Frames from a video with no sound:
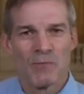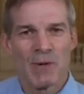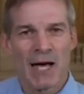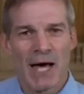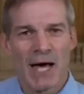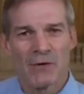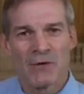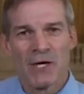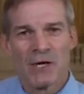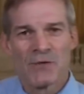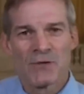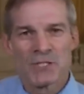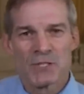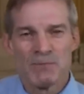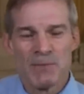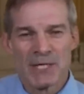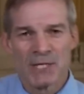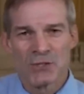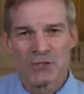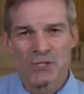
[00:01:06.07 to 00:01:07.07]
about the
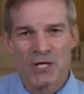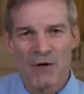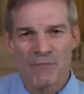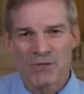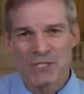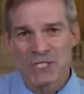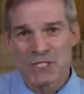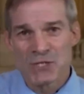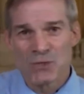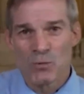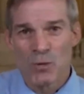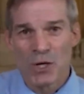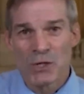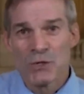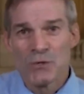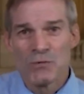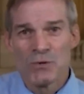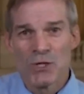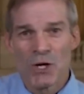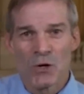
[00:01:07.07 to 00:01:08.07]
Speaker's office is the one
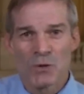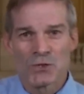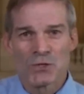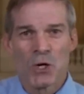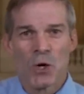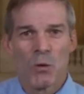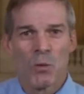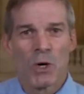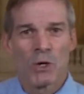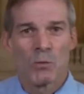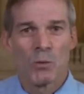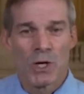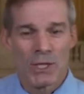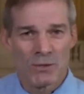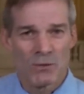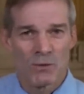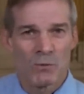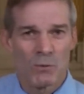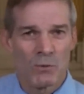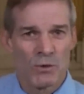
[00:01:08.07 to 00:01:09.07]
who knows what
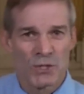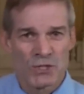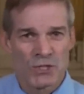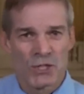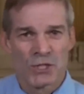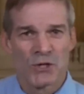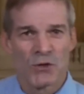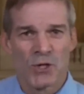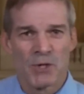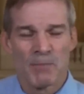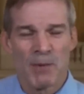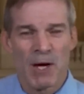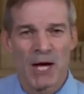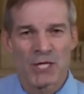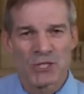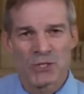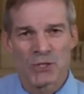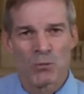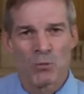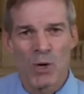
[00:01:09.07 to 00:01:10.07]
the security
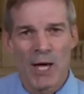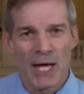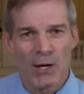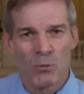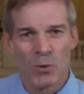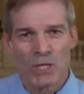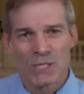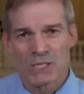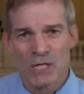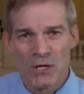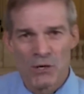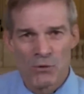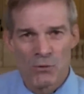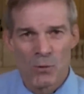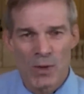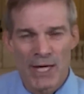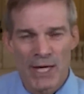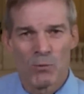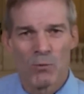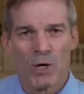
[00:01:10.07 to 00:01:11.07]
posture and why it was the
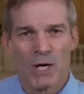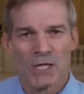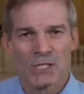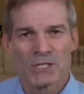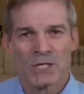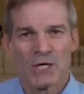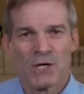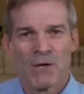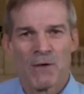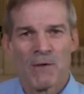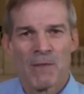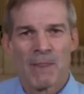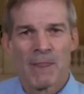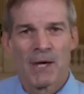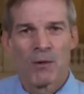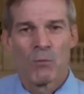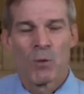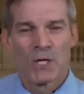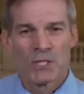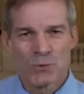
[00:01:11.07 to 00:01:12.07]
way it was.
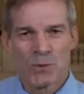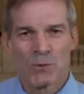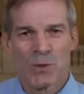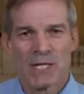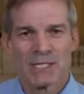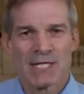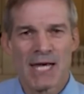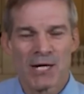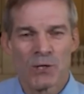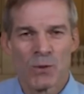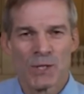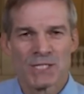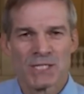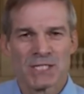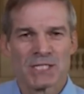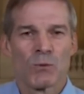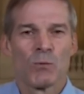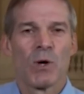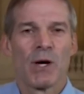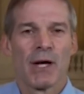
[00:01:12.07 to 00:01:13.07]
Once we raise that question,
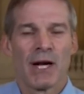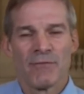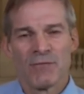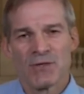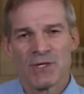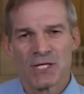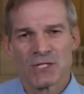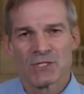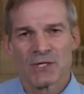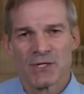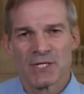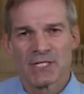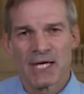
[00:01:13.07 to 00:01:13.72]
said, well, everything's on the